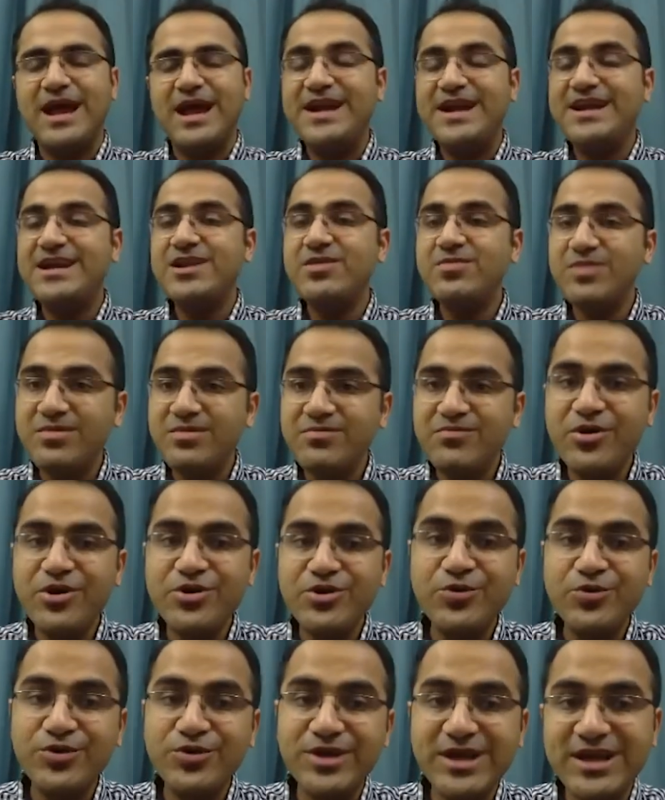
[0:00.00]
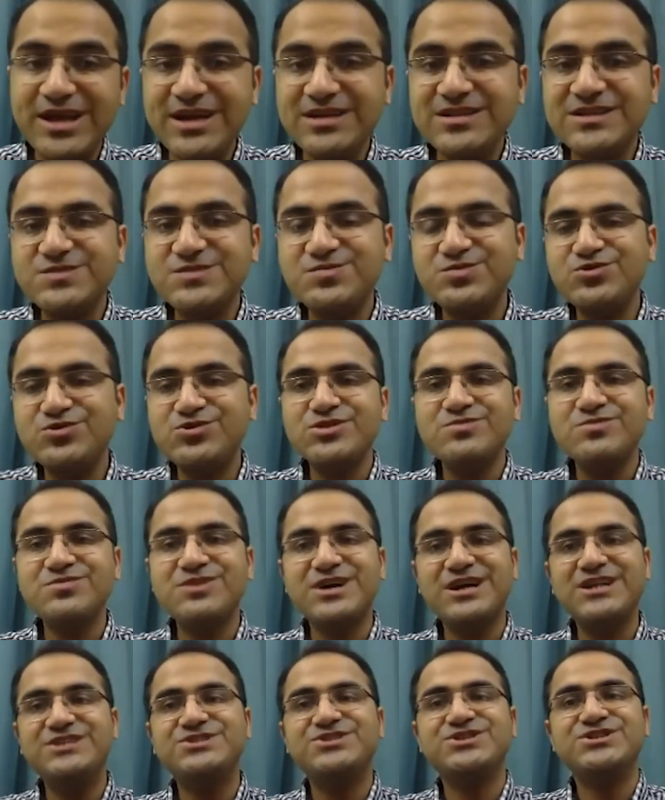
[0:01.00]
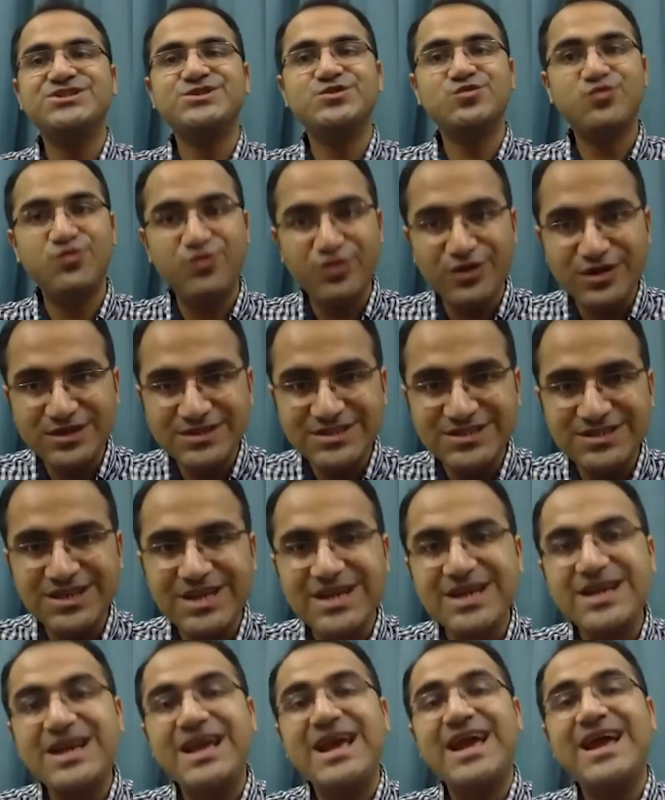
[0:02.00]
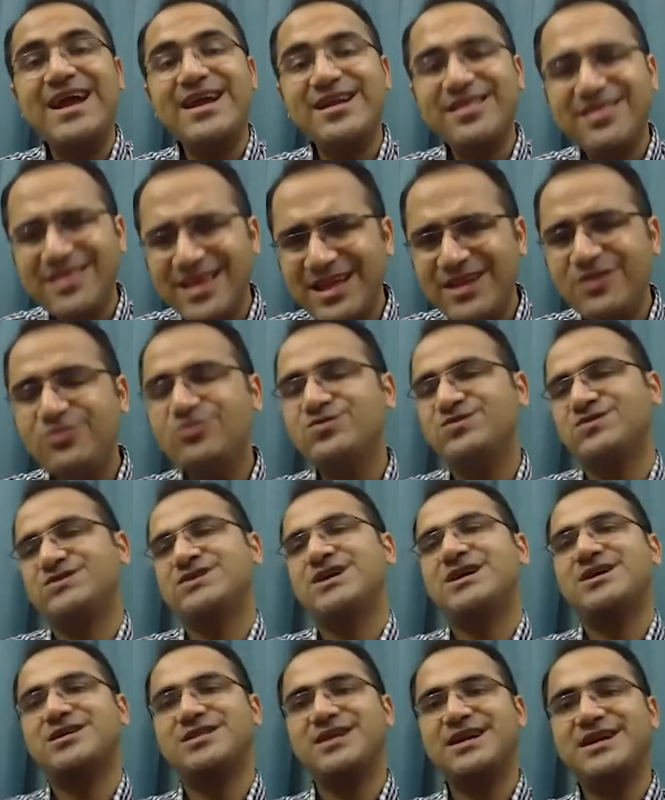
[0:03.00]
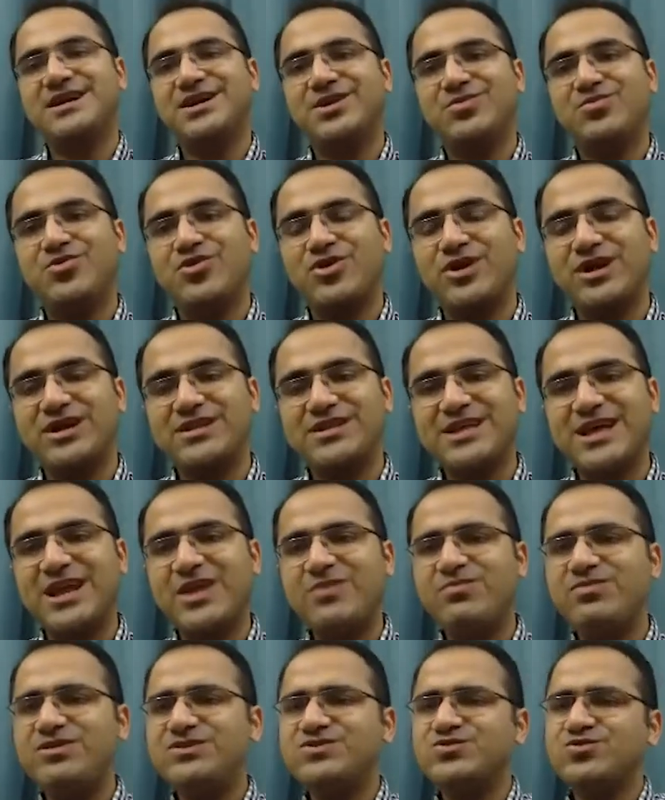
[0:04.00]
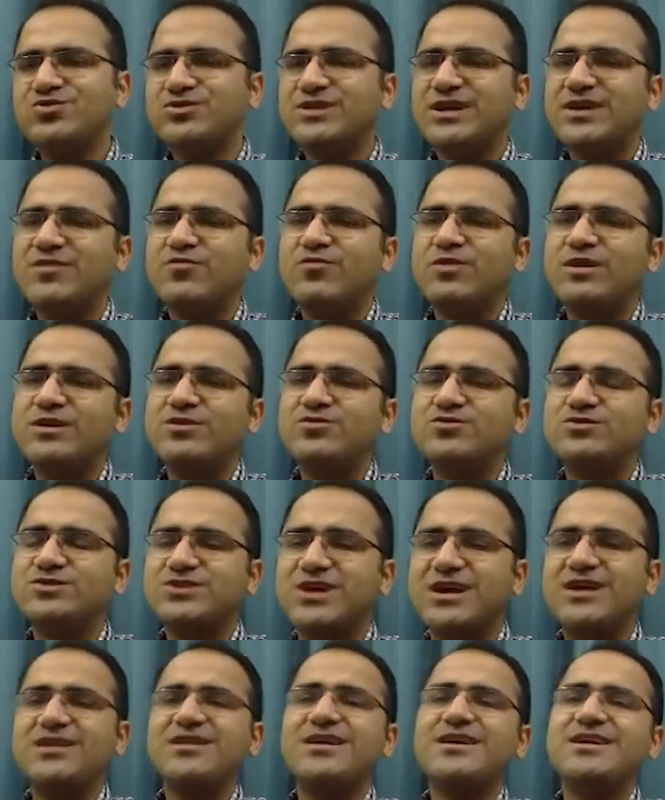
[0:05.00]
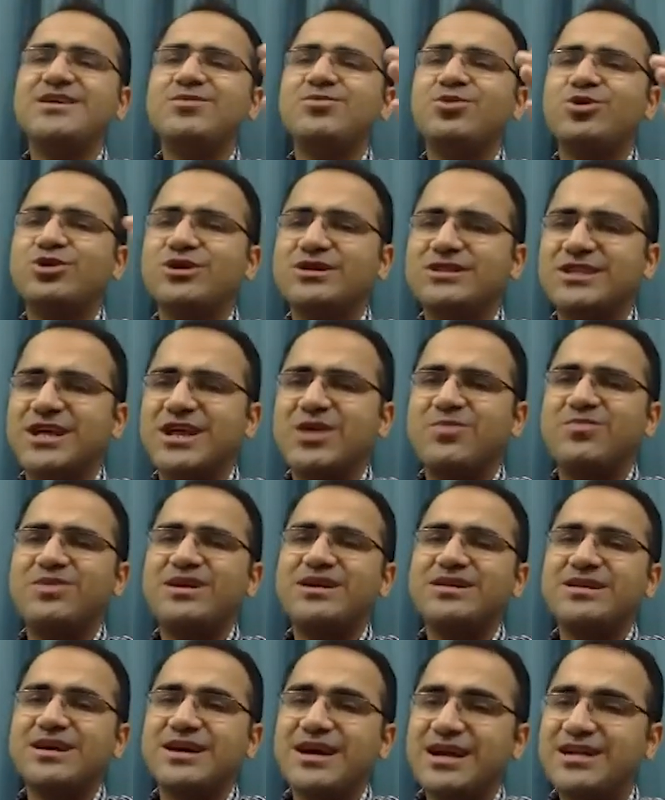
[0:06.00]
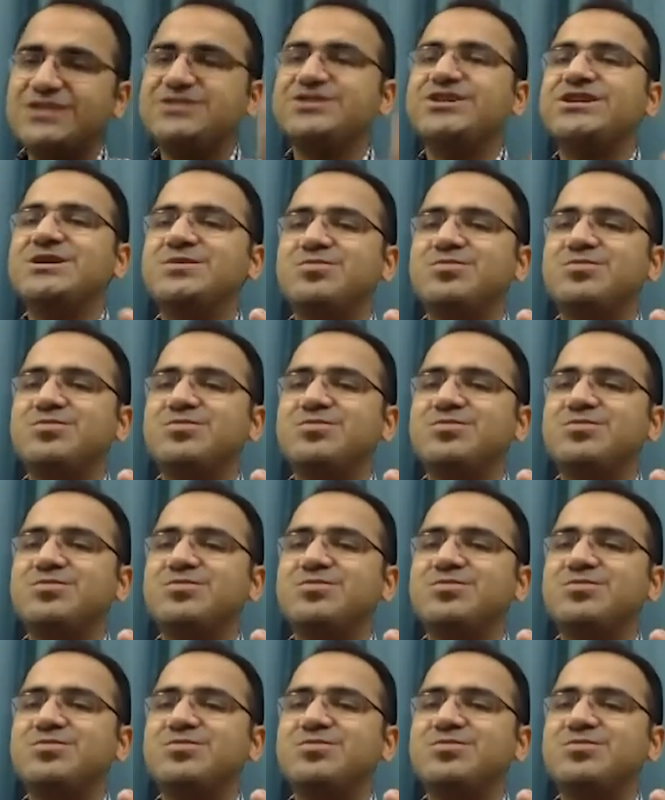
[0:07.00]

and remember, you take the sputum cultures first and then you start the antibiotic therapy so that when you start the antibiotic therapy and the culture